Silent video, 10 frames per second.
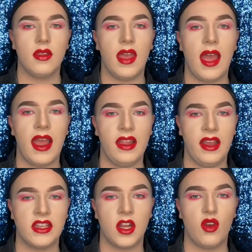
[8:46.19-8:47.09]
The
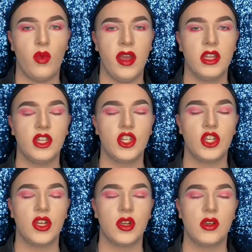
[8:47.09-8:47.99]
highlighter
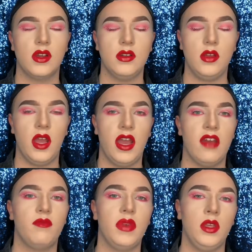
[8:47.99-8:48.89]
which I
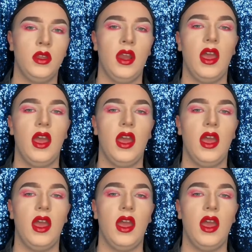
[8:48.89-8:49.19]
have been